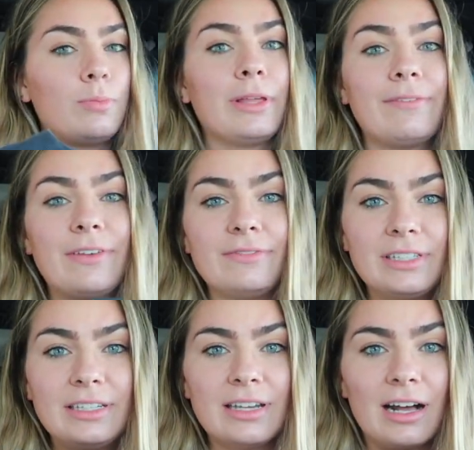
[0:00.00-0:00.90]
only
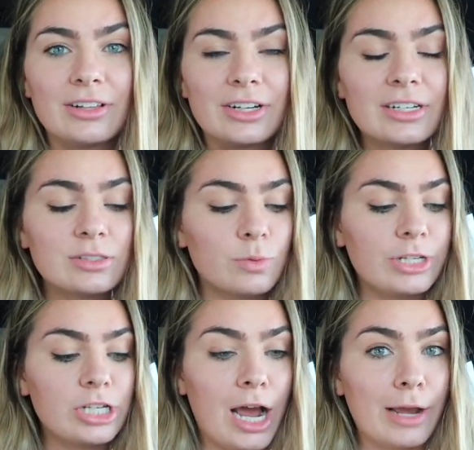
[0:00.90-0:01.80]
$15,
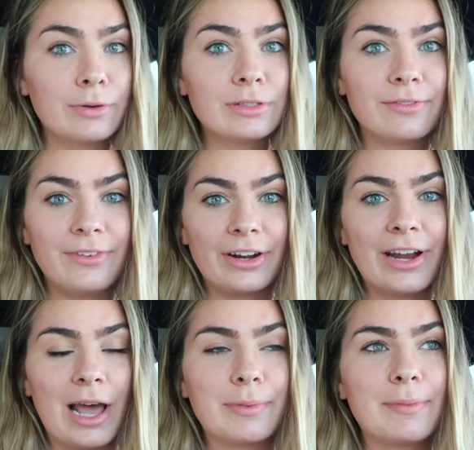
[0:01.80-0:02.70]
which I was very
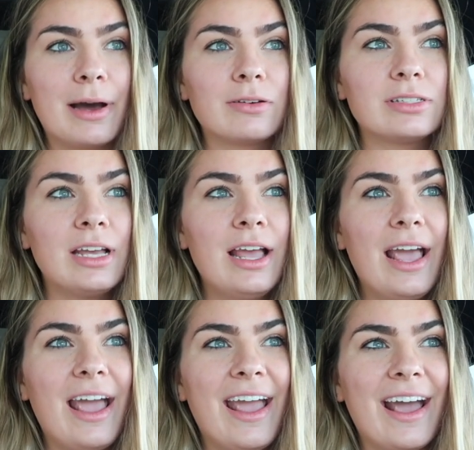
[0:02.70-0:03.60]
happy about.
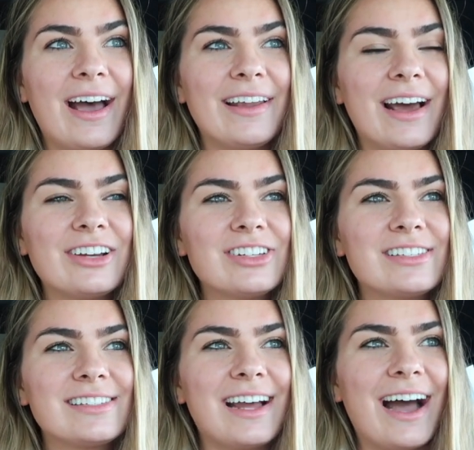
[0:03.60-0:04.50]
And I
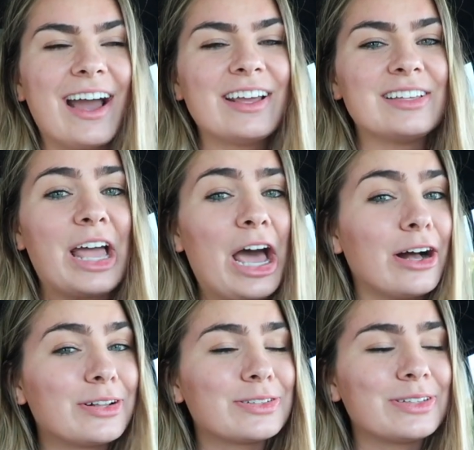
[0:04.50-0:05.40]
just, I
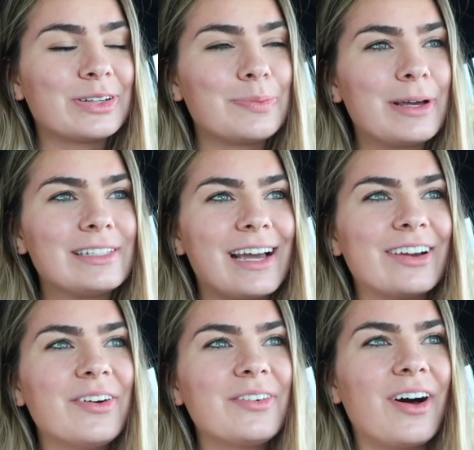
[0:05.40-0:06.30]
haggled a little bit. I
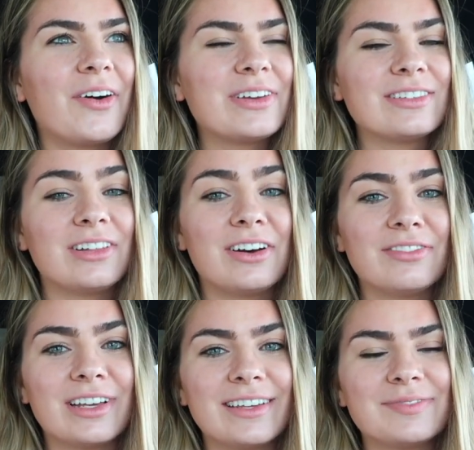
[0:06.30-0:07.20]
don't always love
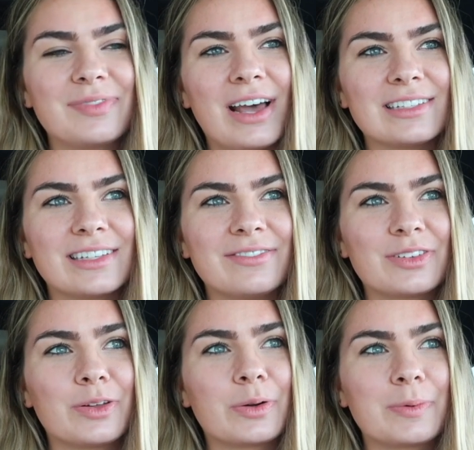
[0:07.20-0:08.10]
like asking
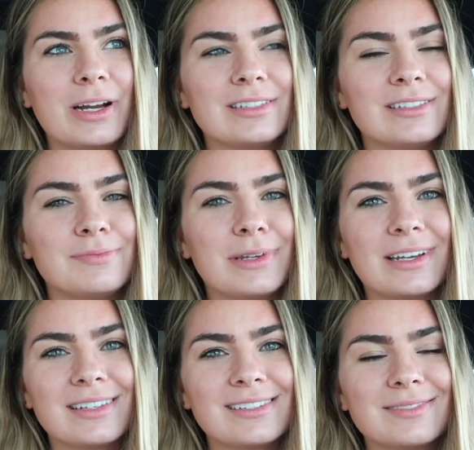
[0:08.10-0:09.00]
for lower prices
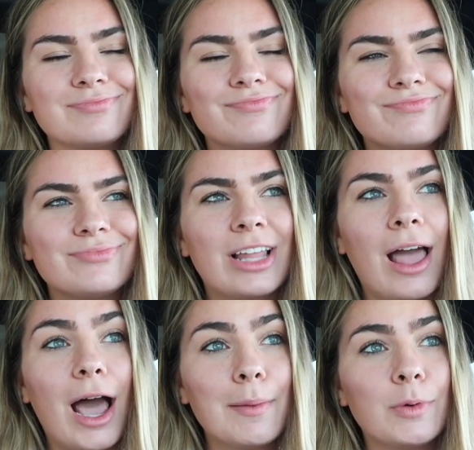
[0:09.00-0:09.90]
because
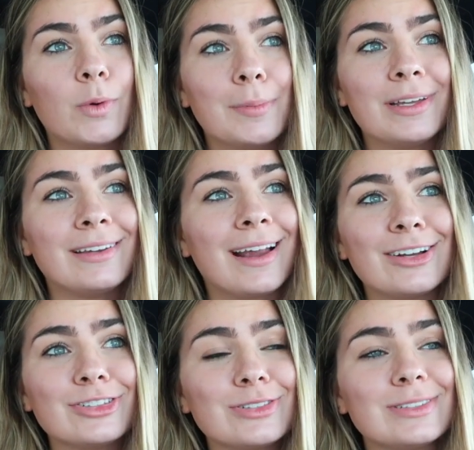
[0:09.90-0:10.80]
I'm a woman and
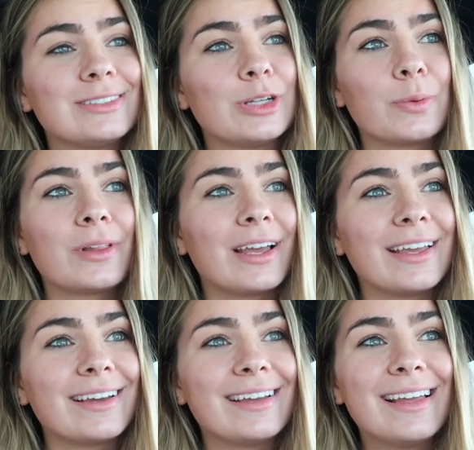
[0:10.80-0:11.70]
I just don't
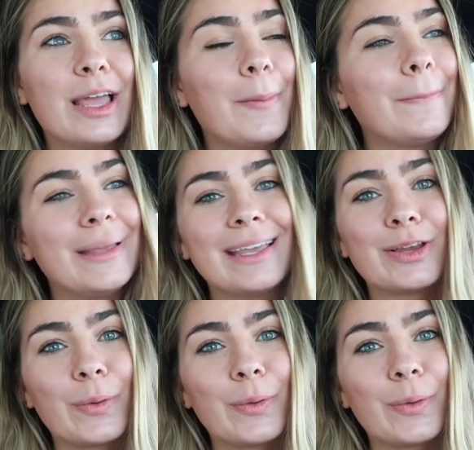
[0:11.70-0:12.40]
like being